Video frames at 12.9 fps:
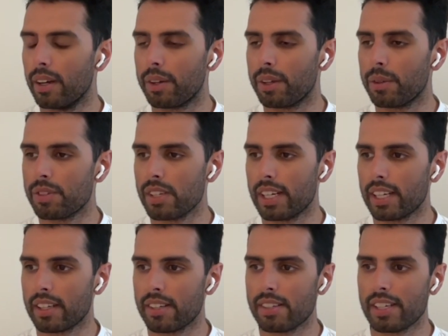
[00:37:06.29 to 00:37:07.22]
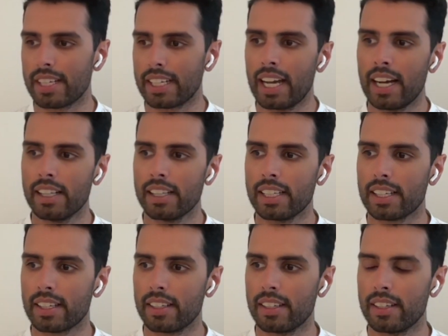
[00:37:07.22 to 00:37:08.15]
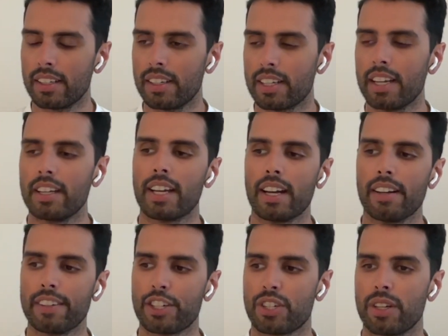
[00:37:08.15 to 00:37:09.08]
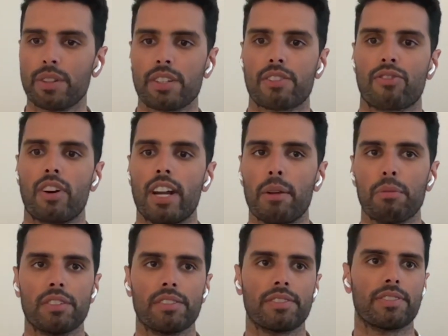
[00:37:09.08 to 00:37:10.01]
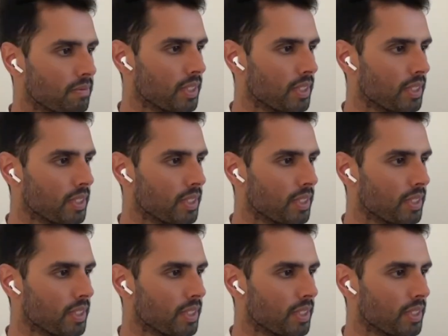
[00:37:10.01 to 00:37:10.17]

he's like, yeah, like he kind of like shared this frame of,